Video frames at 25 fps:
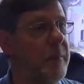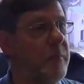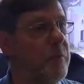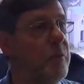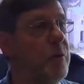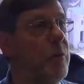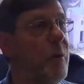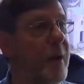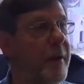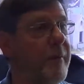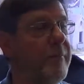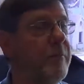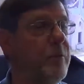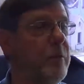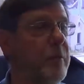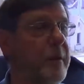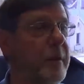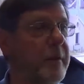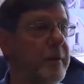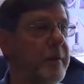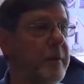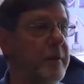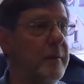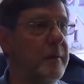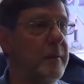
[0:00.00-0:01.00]
you have to
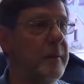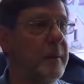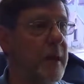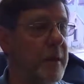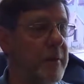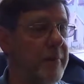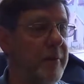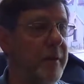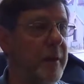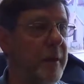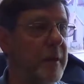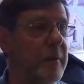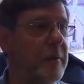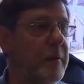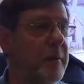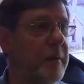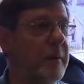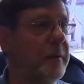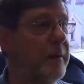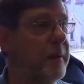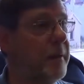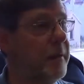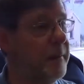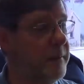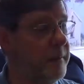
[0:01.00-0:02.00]
have an
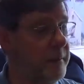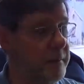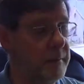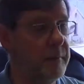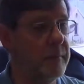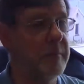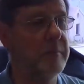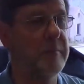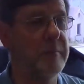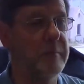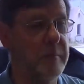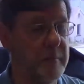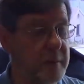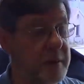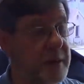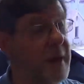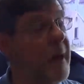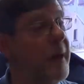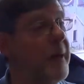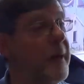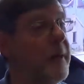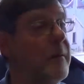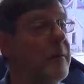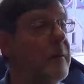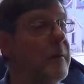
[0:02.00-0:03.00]
outlet, and
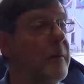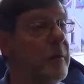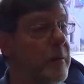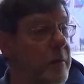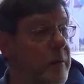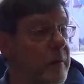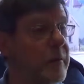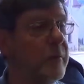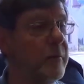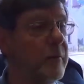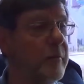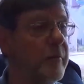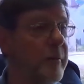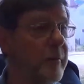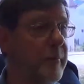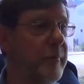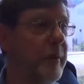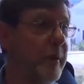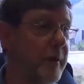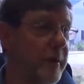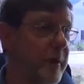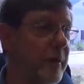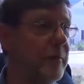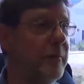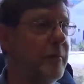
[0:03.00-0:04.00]
I learned from
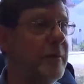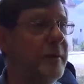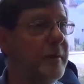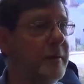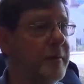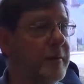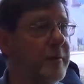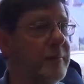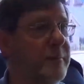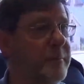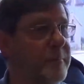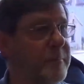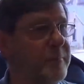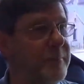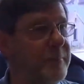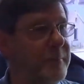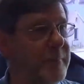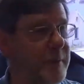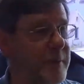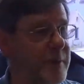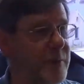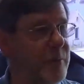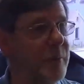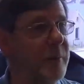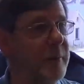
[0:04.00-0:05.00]
that outlet
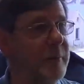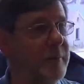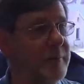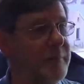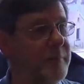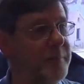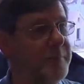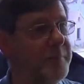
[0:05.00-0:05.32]
as well.